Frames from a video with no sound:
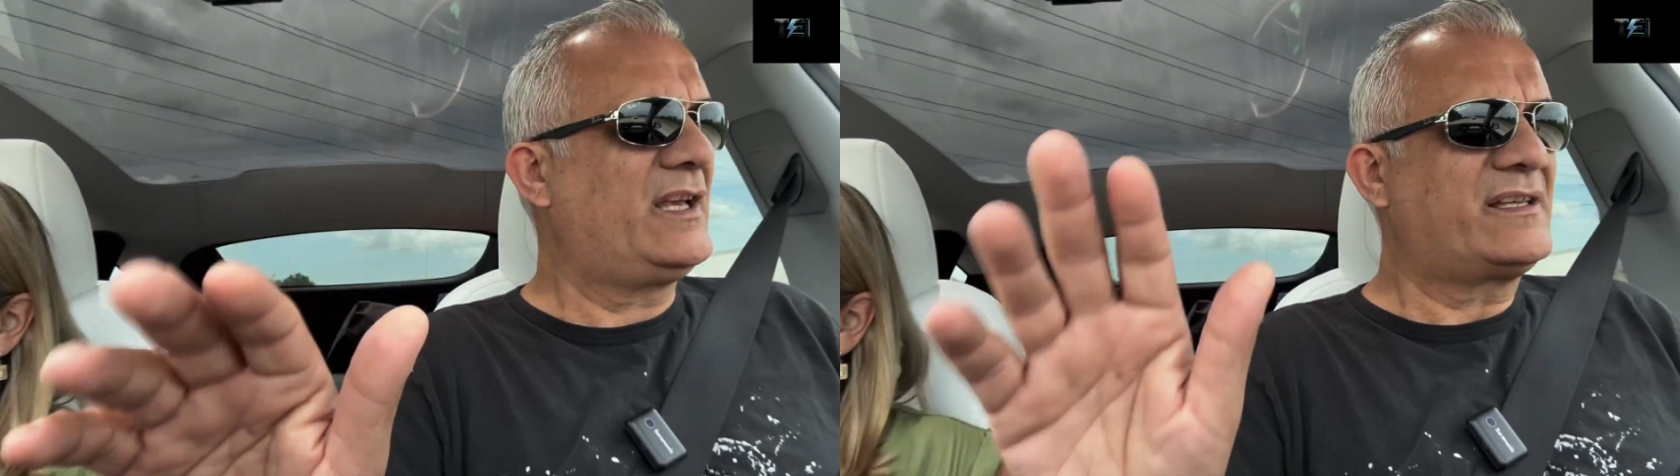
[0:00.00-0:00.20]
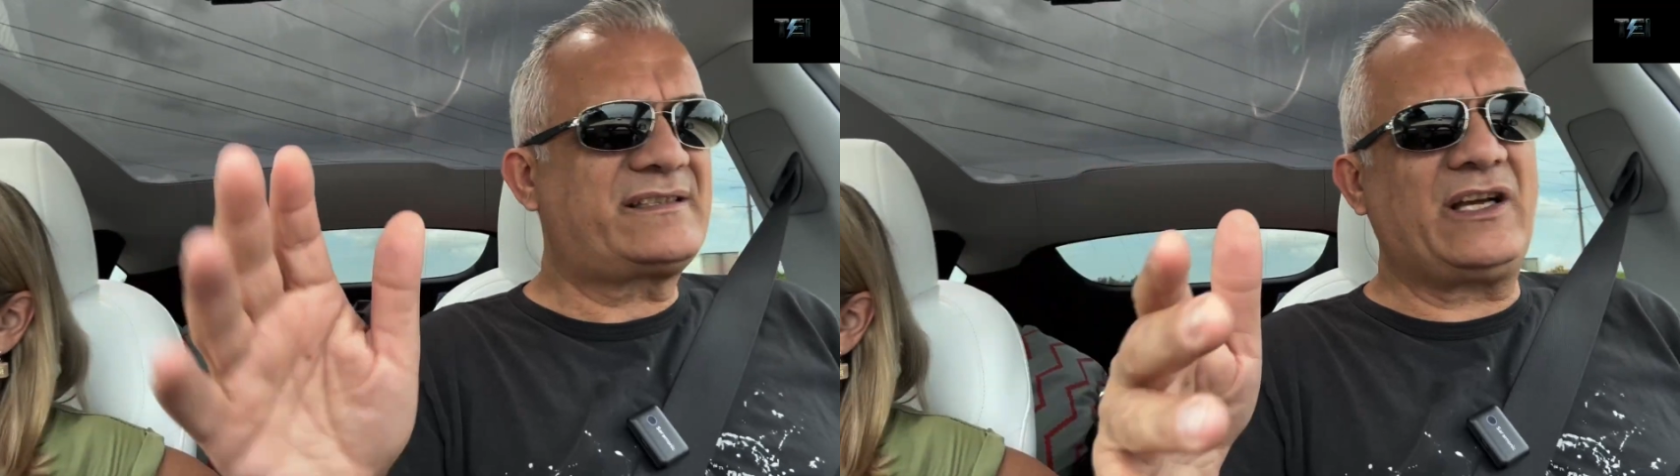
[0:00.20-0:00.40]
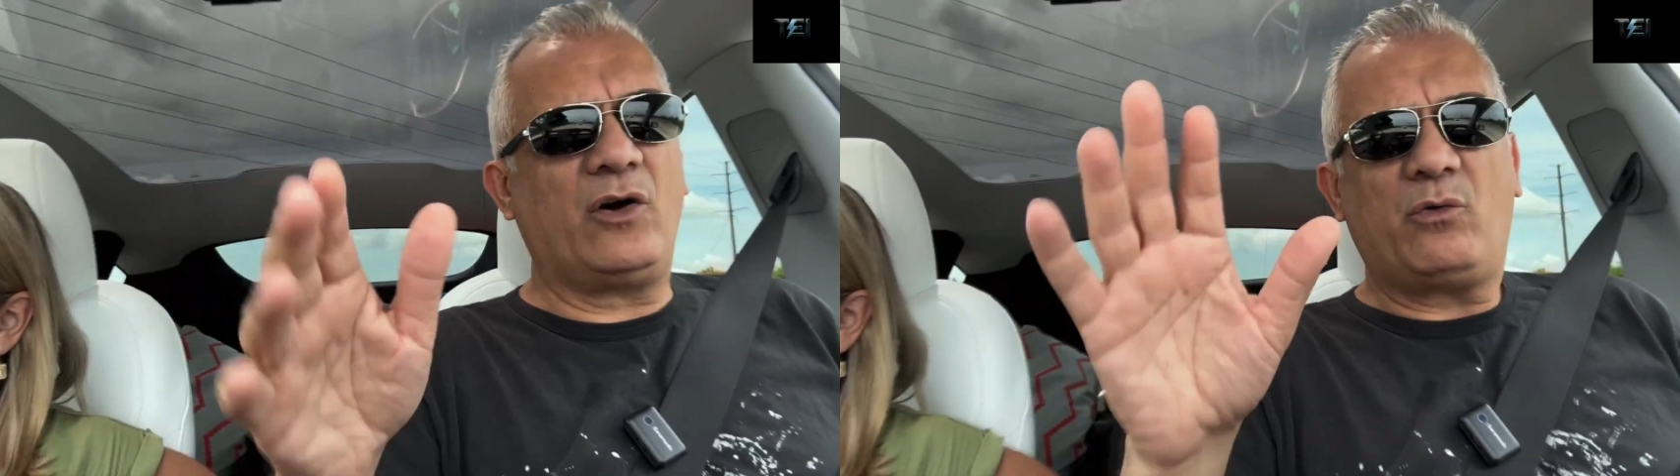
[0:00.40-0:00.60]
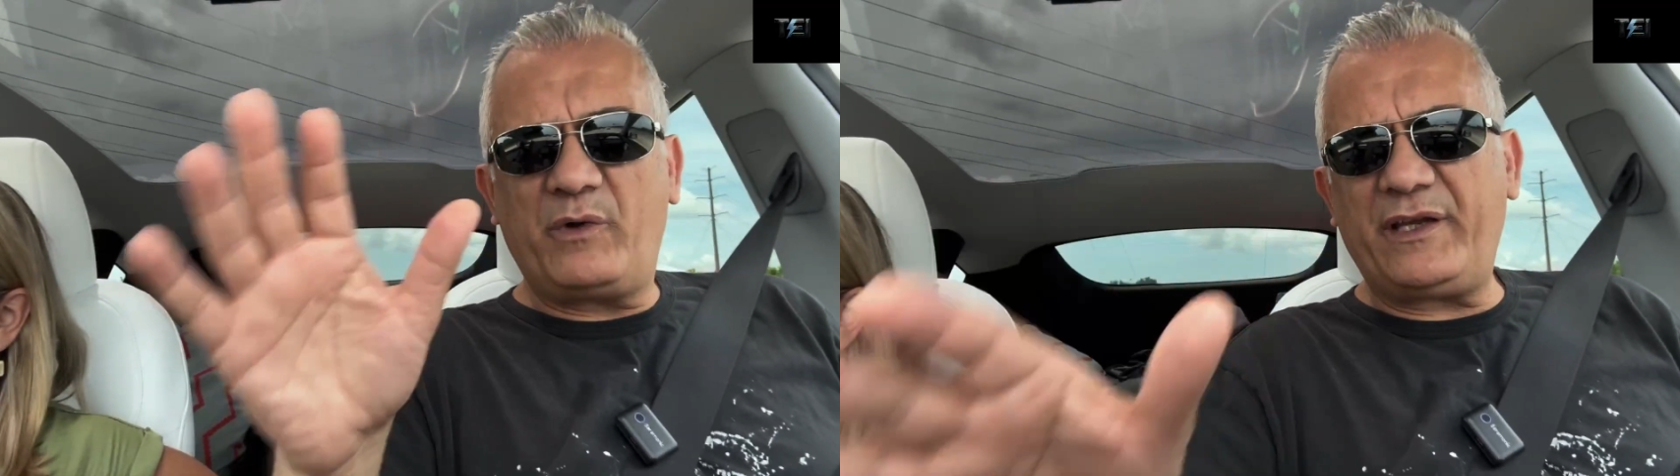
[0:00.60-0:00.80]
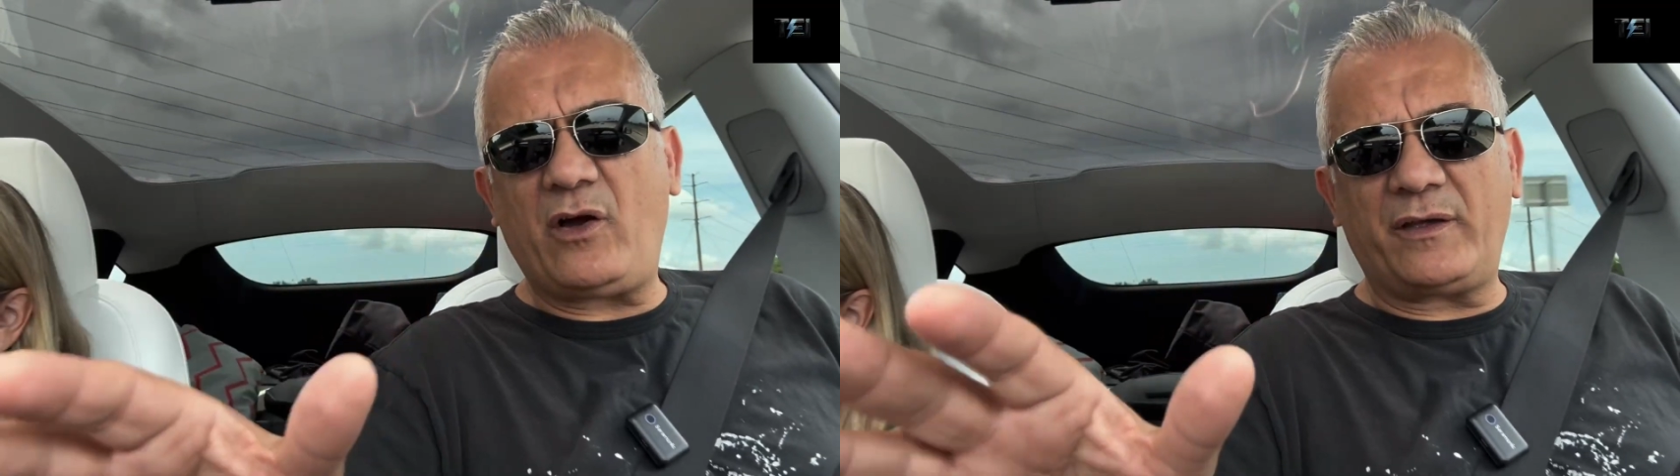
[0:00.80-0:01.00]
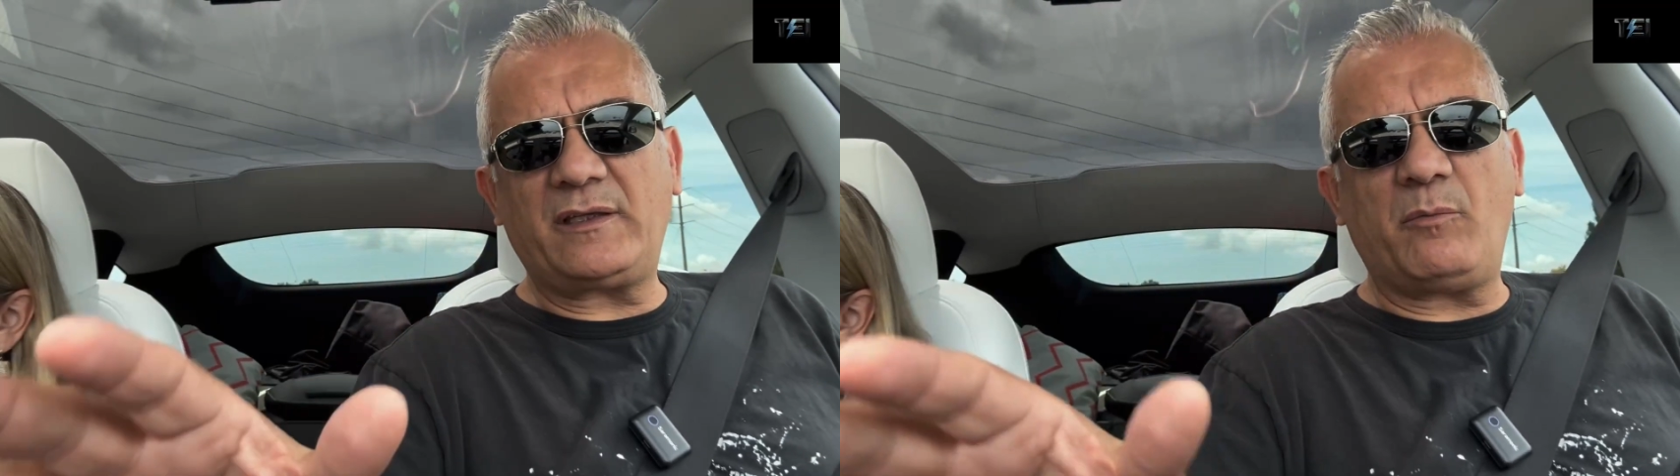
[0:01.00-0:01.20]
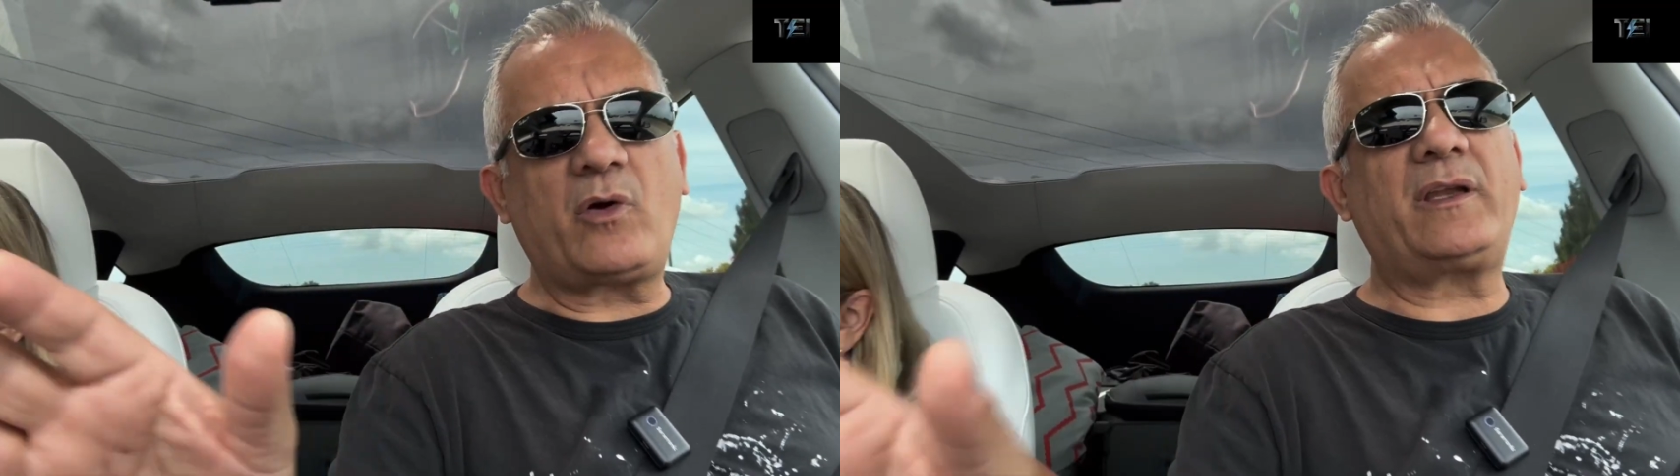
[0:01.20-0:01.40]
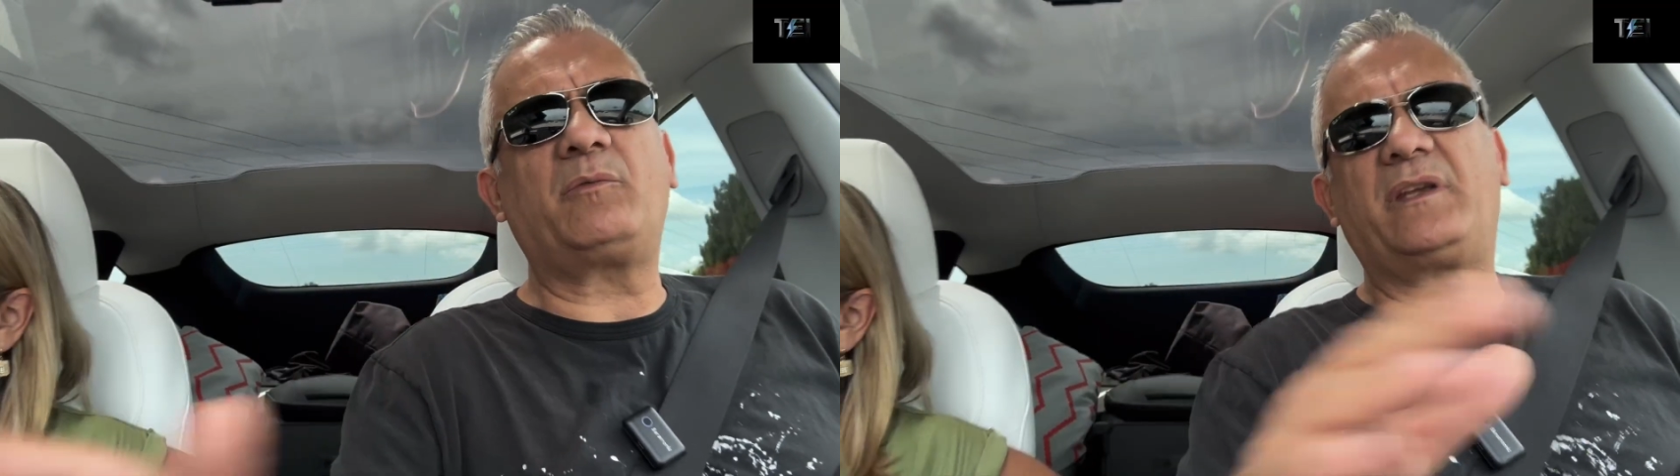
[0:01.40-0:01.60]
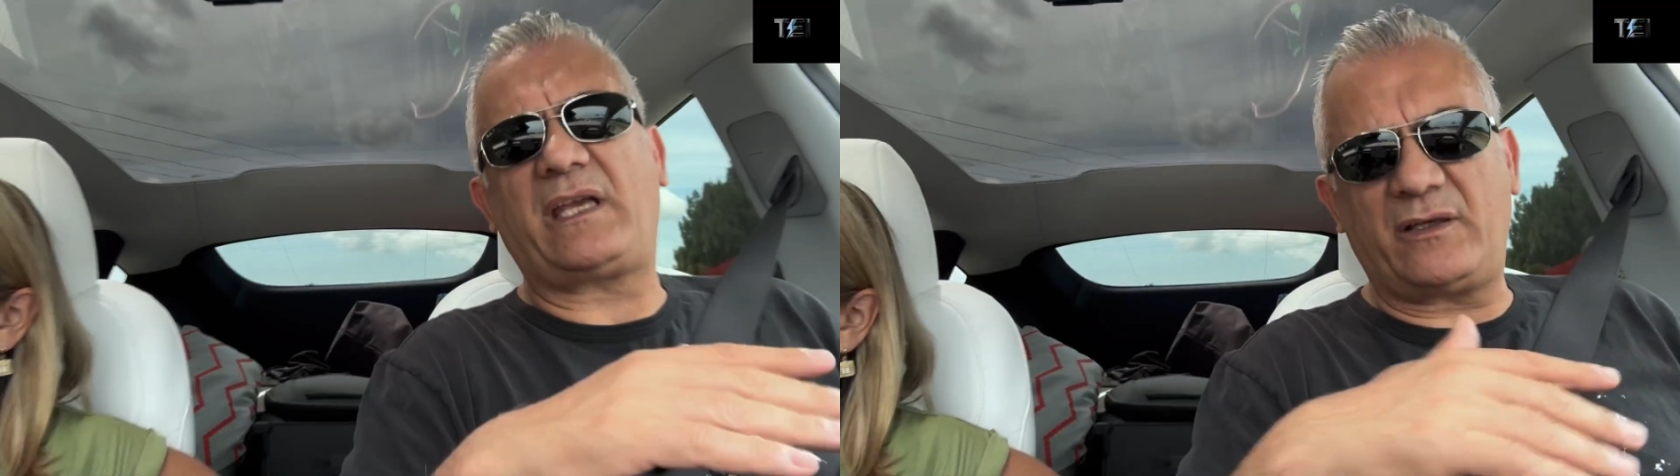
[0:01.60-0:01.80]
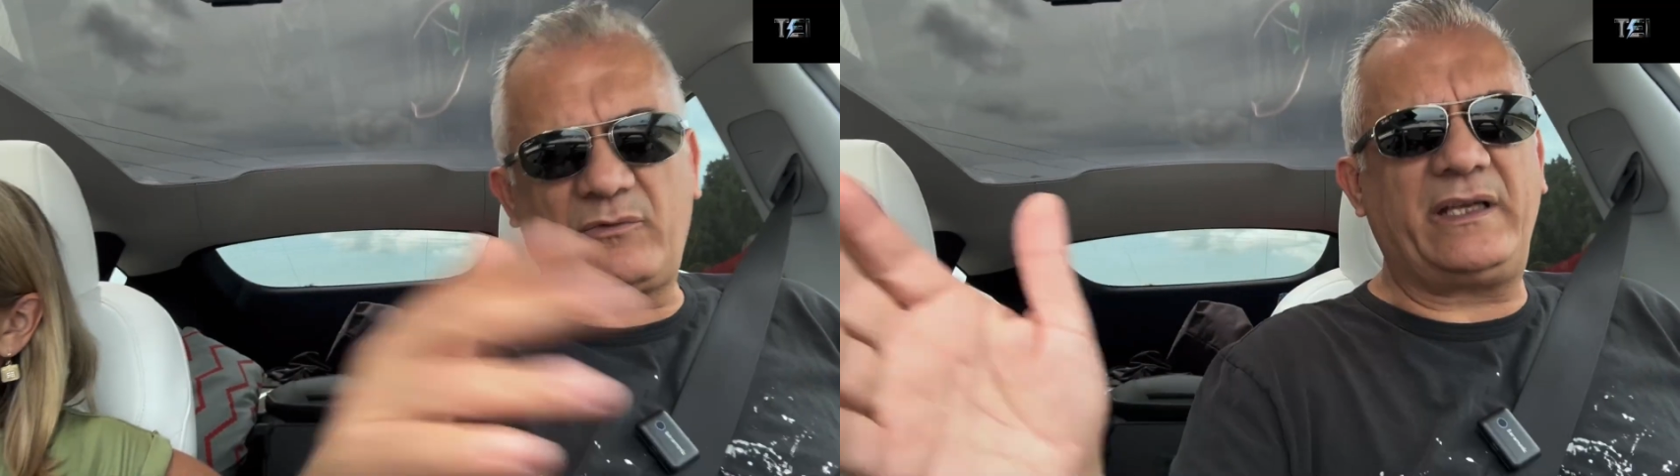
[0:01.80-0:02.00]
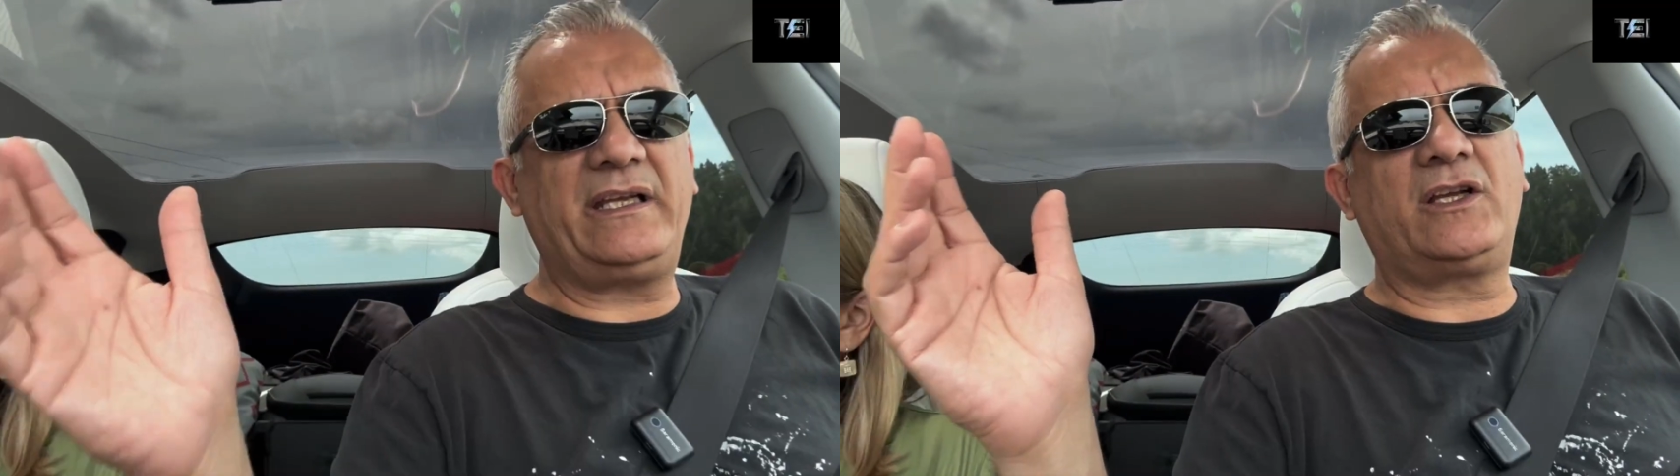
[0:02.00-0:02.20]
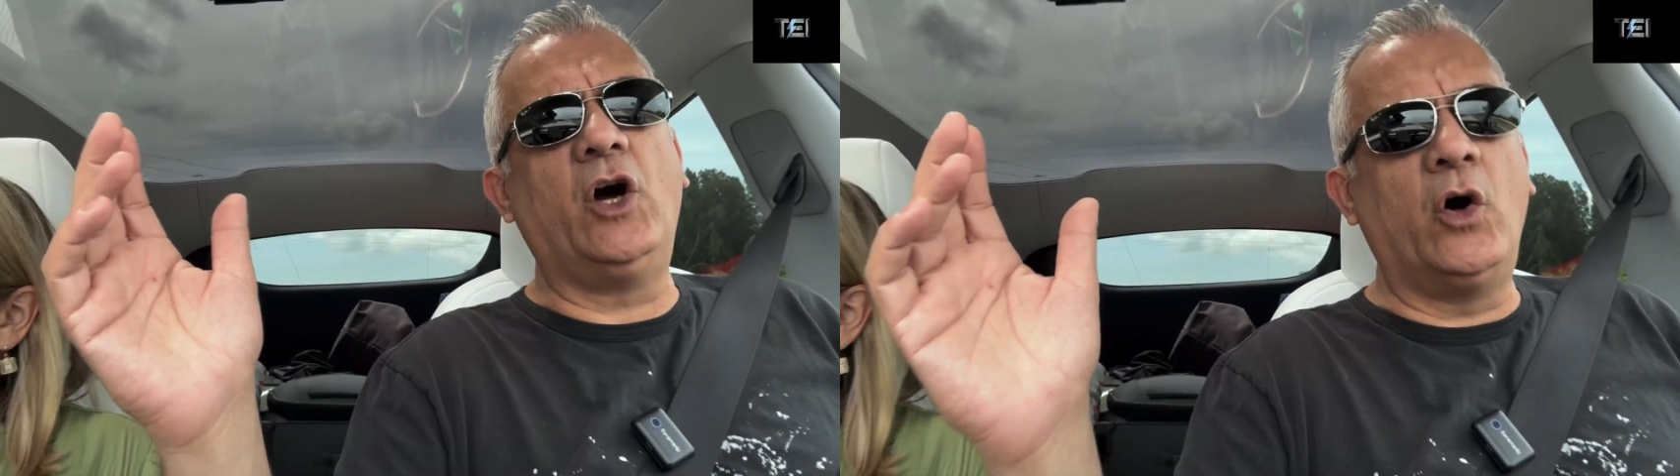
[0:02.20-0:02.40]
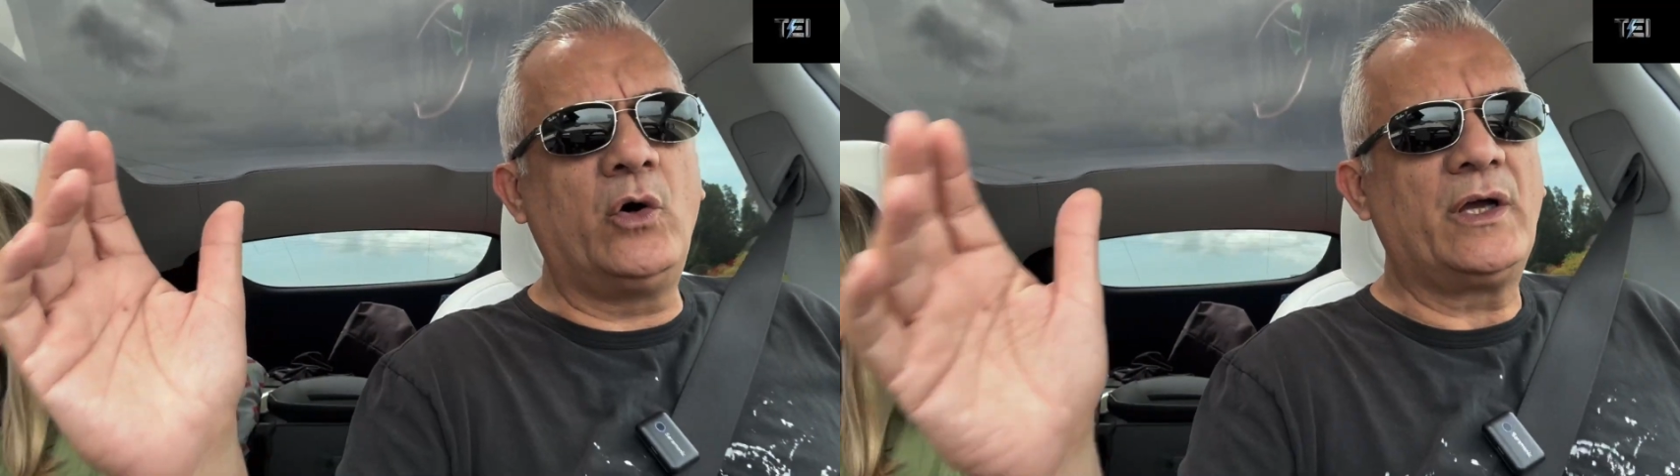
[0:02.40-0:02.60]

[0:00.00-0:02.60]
So we know in the morning we can really go